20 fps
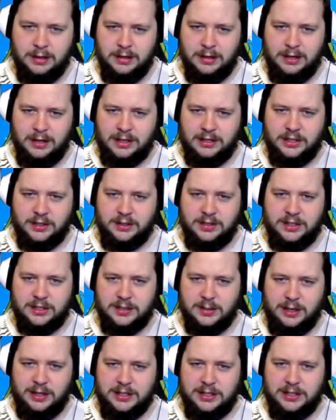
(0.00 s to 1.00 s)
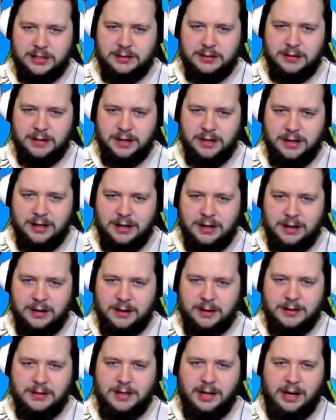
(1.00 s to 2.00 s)
Yeah, so it's
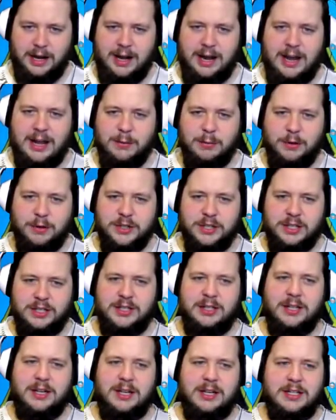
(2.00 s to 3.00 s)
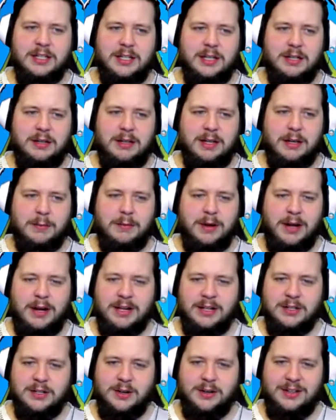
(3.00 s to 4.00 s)
yeah, I had a project in
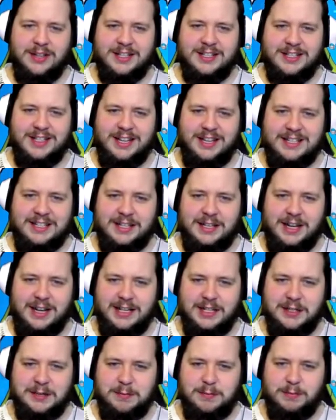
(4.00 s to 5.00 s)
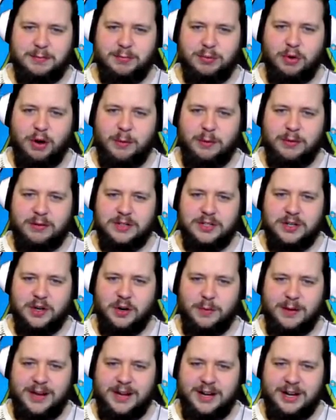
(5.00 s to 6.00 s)
mind. Oh, there's a nice proper
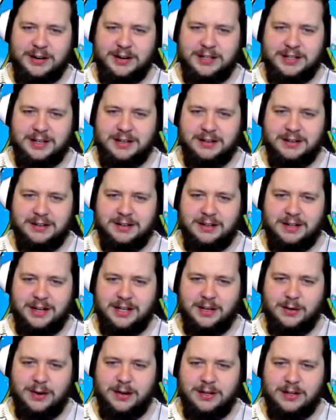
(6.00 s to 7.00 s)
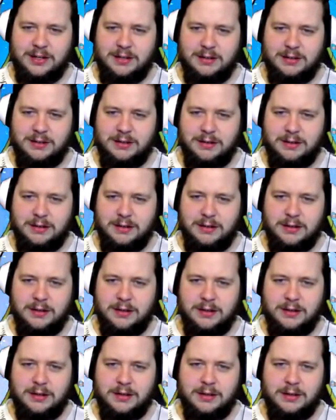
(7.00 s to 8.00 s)
snowman out here. Can I go out here?
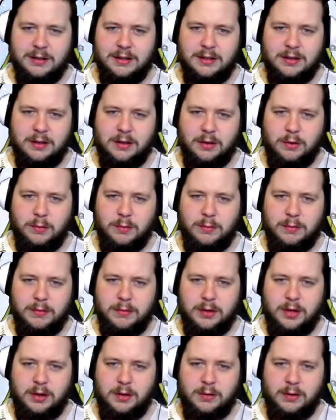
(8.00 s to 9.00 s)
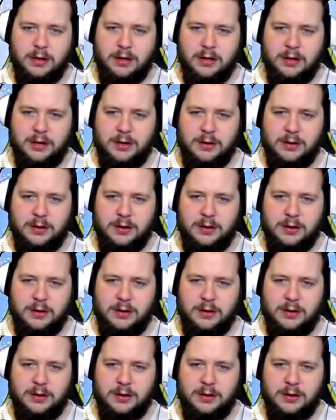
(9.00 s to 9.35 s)
Oh, no. Never